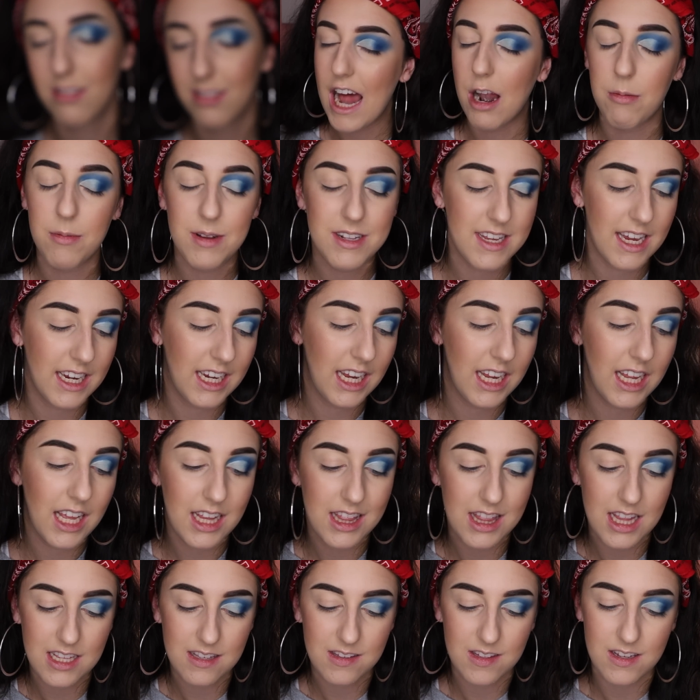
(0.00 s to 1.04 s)
And I'm going to be
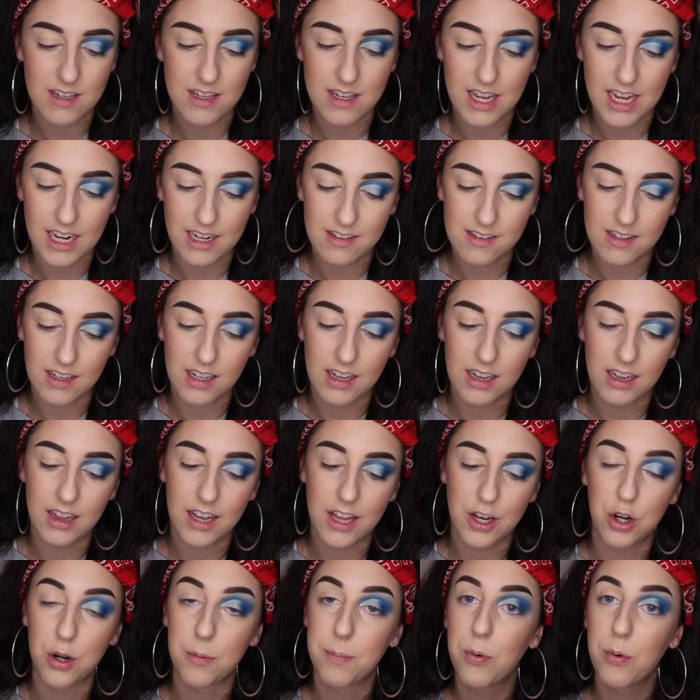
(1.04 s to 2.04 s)
taking this NYX glitter